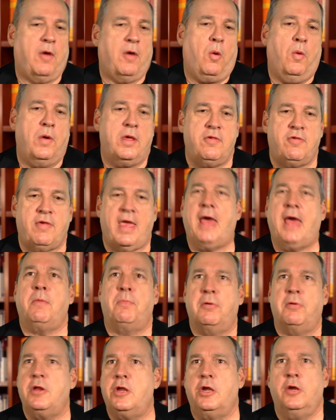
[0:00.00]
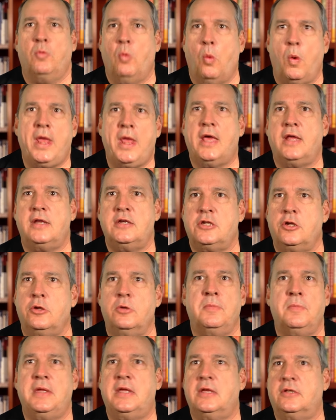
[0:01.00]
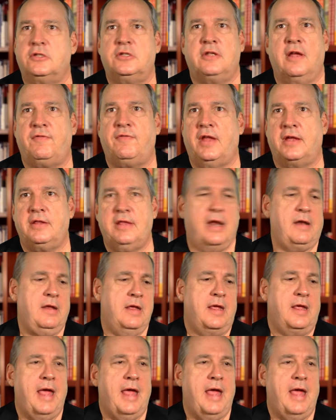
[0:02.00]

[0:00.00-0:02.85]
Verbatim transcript: always had a pretty good wit to me and stuff like that.